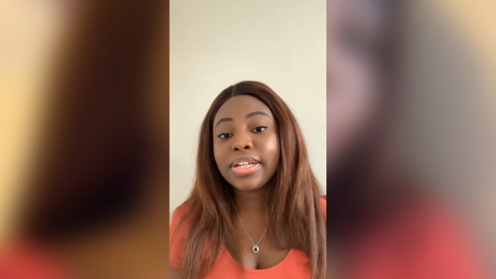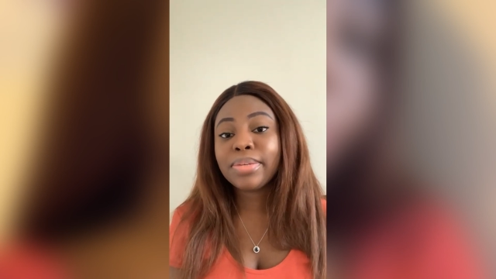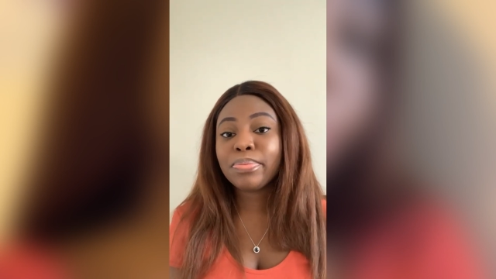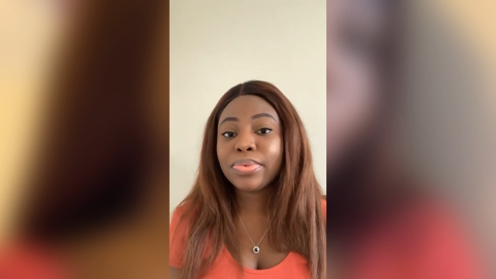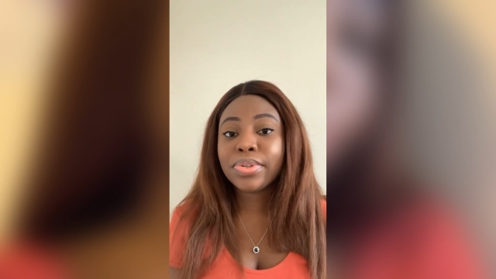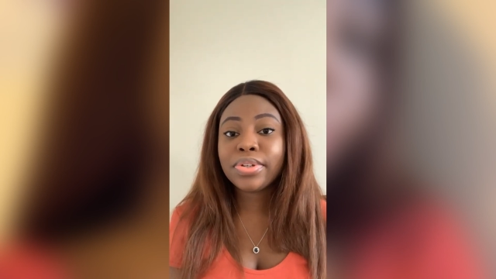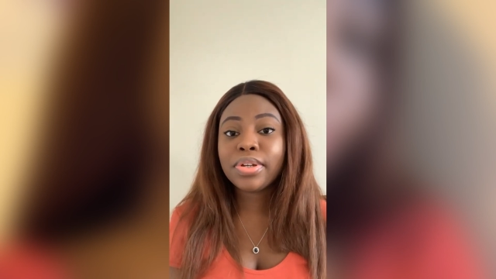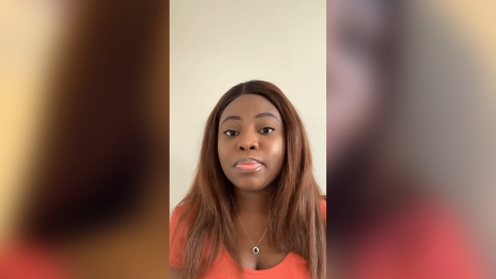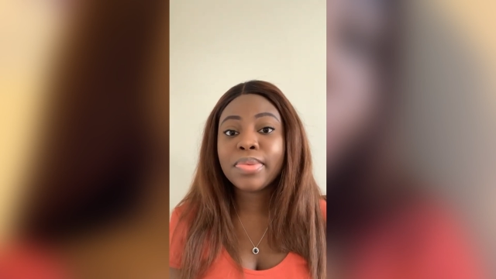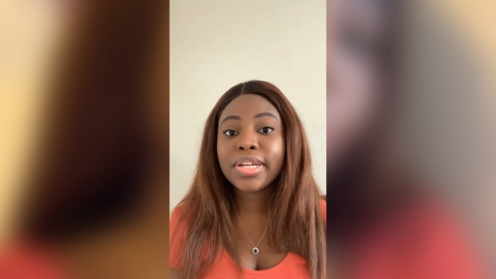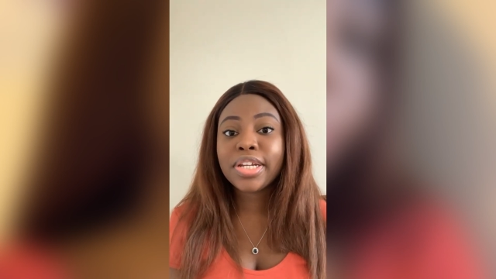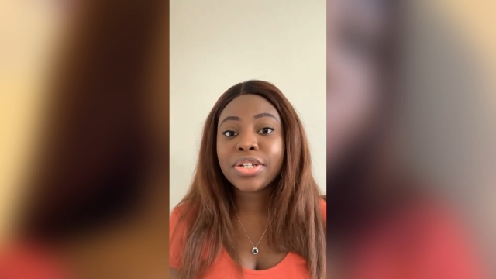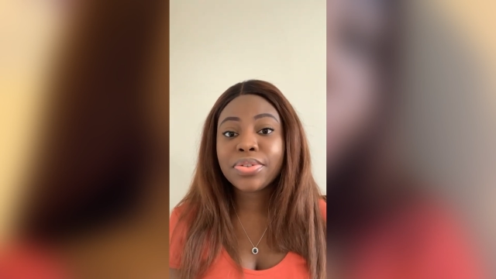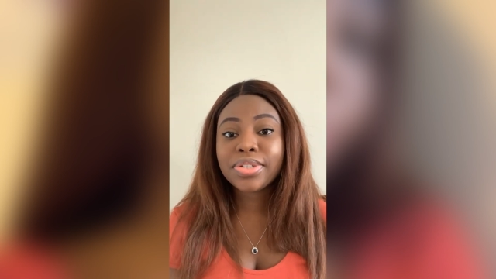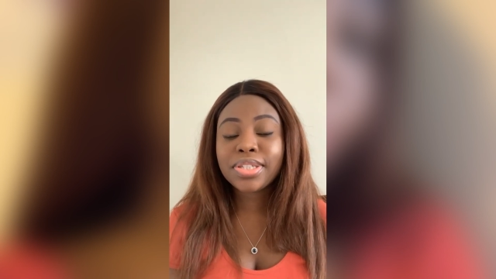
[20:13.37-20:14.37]

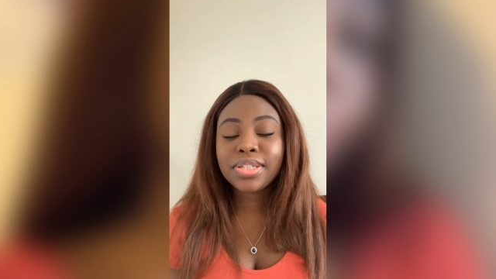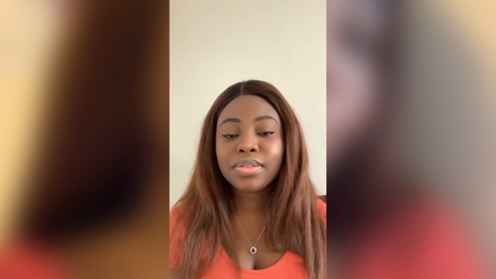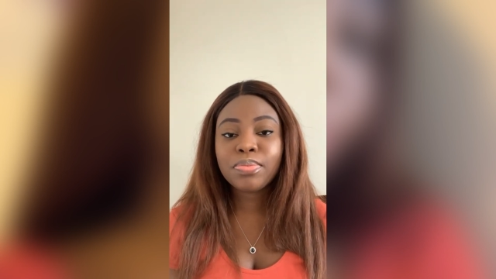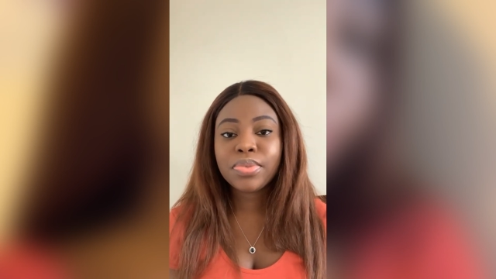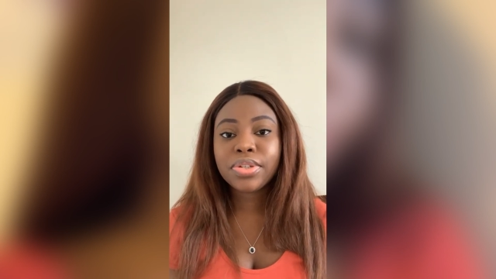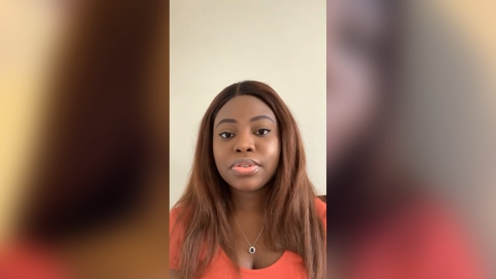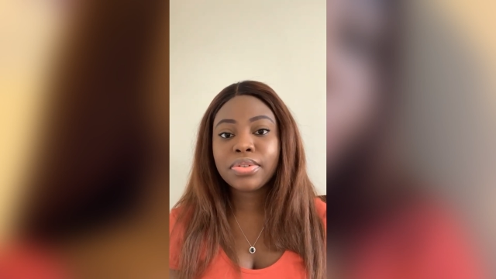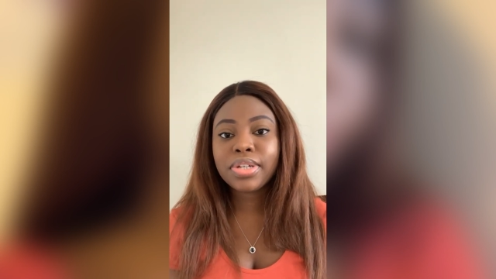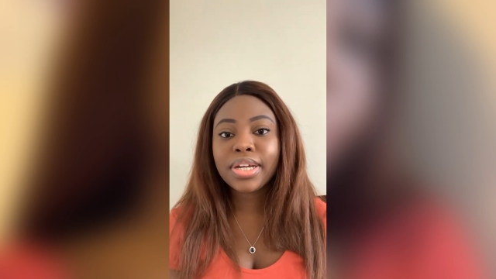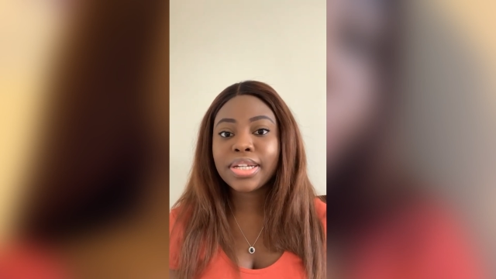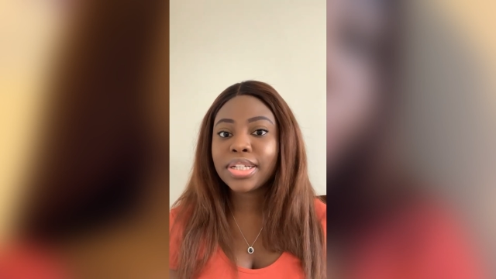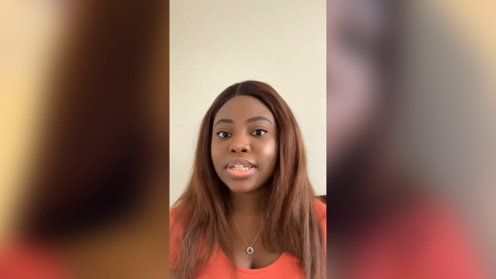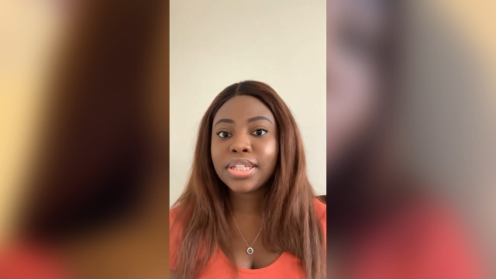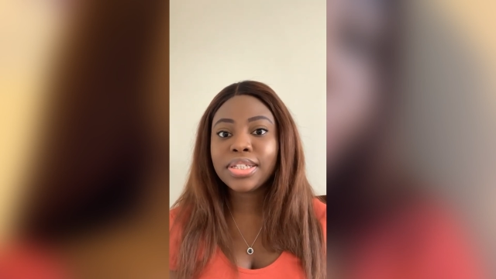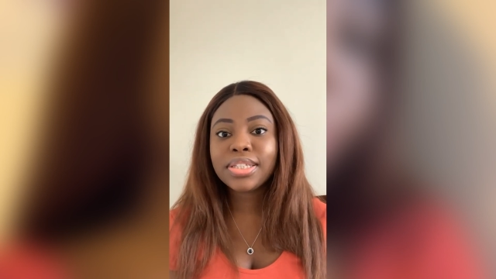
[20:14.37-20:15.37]
Electricity bill
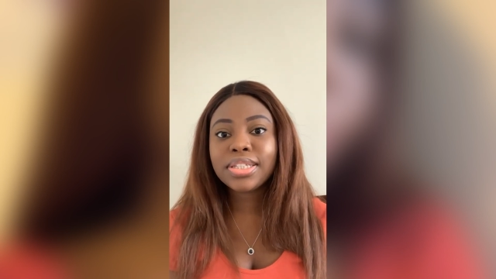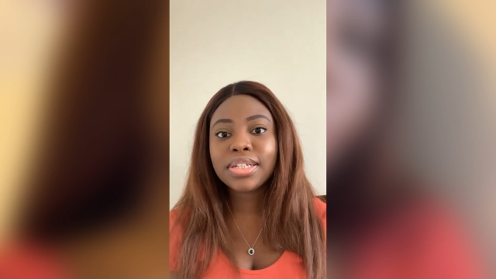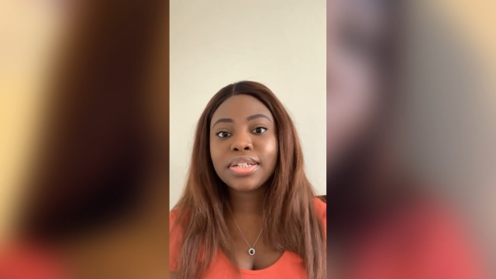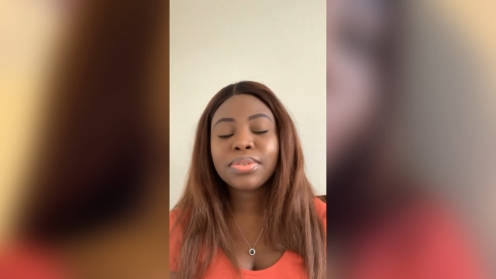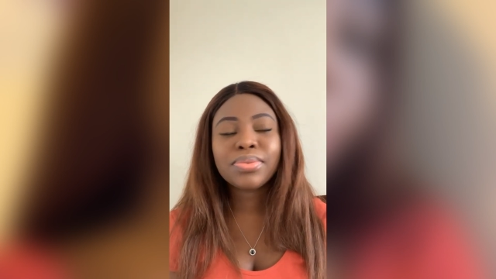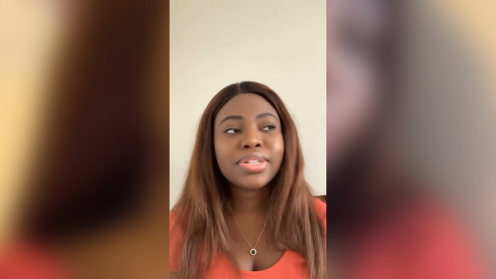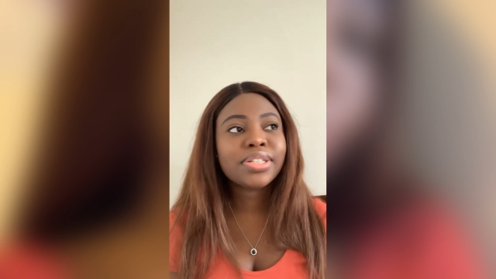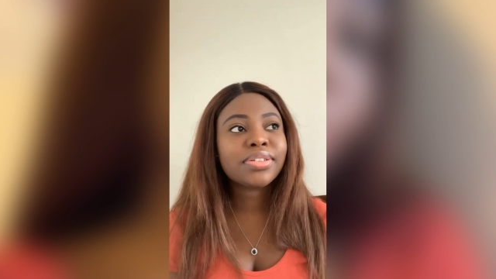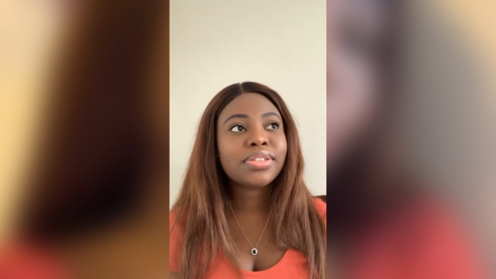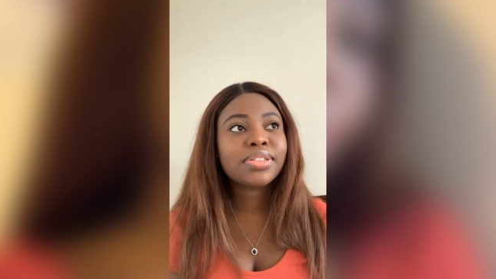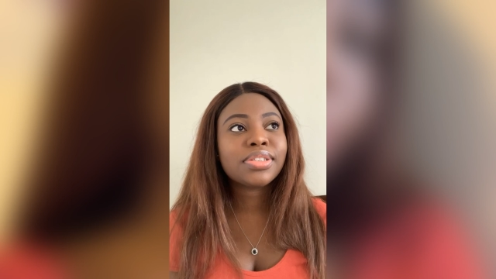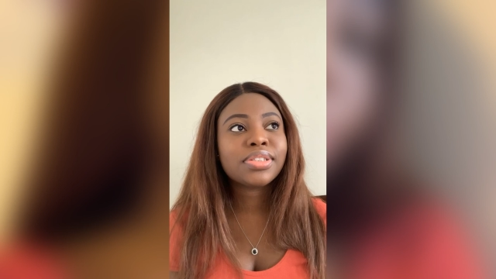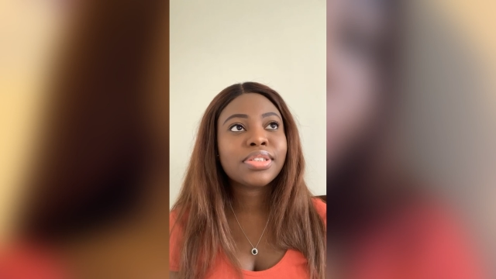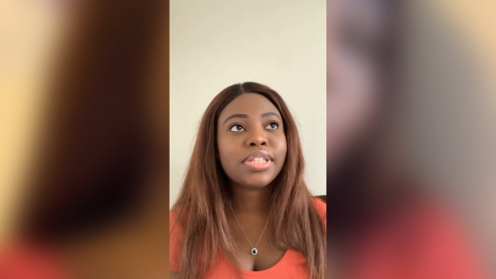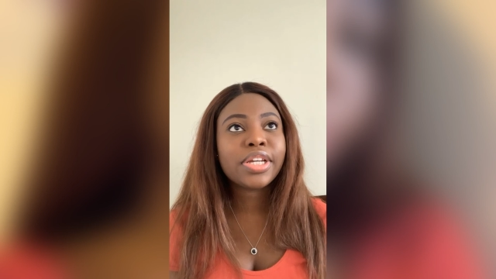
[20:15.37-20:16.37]
and heating. What else?